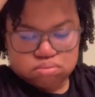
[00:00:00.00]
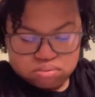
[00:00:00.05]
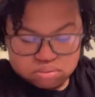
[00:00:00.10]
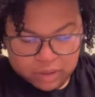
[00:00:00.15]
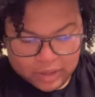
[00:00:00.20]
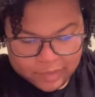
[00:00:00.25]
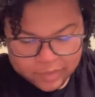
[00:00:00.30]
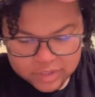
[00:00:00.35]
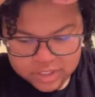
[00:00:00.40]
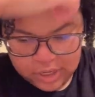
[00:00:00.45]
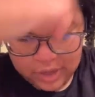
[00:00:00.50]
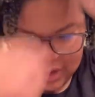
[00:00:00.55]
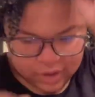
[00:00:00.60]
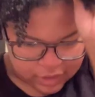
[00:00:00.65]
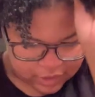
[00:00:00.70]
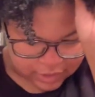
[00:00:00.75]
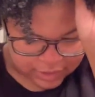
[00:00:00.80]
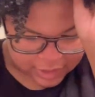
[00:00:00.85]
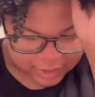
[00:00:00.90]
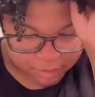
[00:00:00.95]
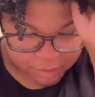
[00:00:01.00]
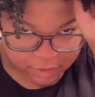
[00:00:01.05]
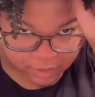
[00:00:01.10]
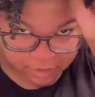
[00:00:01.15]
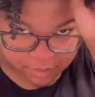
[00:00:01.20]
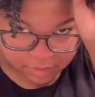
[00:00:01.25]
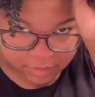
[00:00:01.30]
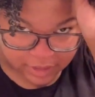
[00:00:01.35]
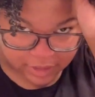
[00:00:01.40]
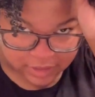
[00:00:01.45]
I wish I had a clip,
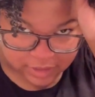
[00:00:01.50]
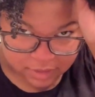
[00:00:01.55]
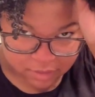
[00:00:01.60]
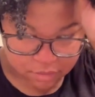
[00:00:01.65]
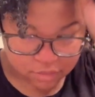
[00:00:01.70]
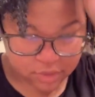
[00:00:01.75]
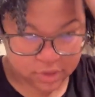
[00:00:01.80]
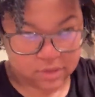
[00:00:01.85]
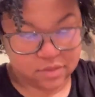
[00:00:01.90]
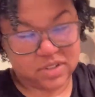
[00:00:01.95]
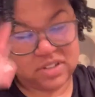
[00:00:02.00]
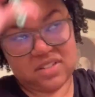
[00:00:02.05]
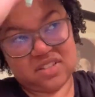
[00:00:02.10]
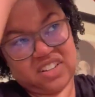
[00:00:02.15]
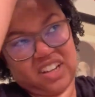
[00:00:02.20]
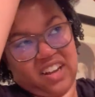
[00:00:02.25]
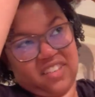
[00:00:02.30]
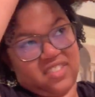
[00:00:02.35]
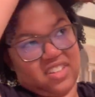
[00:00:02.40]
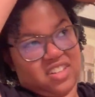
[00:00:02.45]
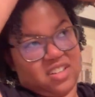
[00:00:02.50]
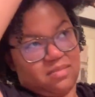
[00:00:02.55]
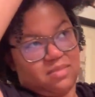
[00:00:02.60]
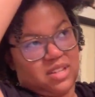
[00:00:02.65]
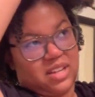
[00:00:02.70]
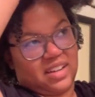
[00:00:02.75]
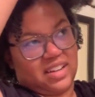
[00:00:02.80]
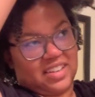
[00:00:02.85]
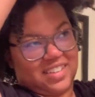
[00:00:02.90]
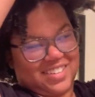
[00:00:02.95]
but I didn't bring one, so I have to keep
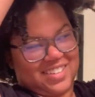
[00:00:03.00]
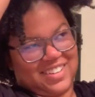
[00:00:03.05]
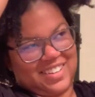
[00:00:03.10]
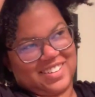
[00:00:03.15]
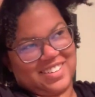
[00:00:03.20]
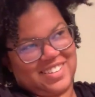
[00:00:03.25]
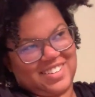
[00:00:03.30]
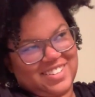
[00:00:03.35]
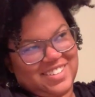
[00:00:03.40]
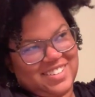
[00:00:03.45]
tying it.